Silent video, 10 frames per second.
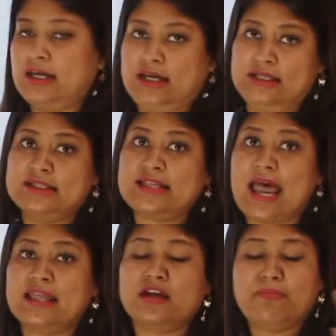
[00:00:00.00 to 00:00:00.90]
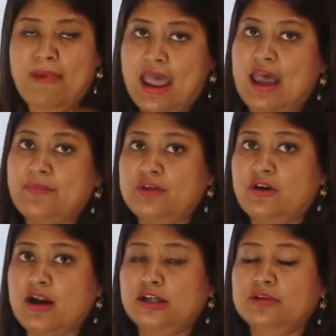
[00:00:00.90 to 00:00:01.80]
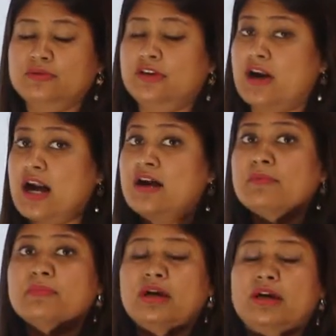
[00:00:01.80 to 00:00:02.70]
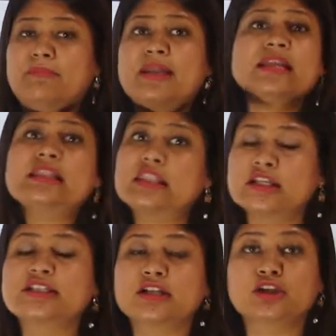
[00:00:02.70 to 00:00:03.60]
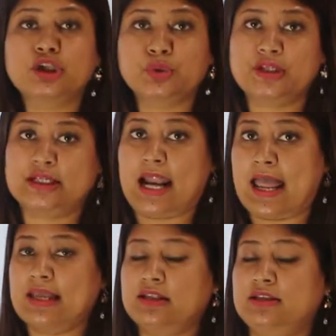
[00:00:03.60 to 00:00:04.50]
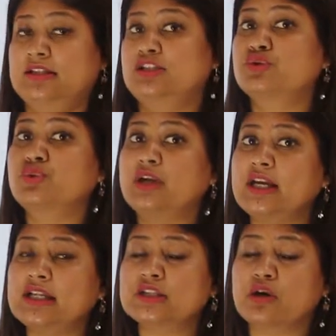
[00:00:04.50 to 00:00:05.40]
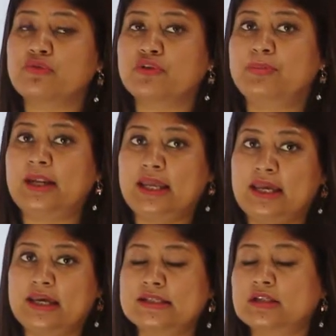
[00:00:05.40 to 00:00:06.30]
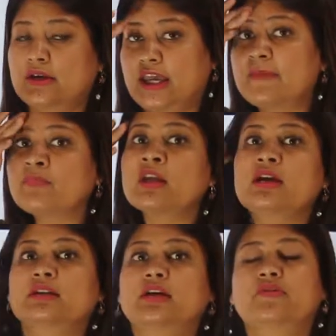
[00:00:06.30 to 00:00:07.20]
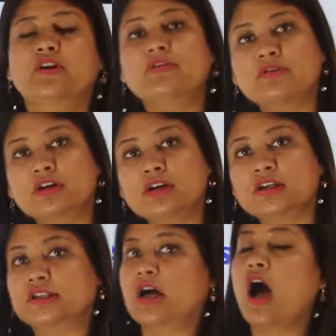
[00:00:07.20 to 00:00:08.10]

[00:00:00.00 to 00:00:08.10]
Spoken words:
inside a map there are many things included, like the streets of the place, okay, the rivers, the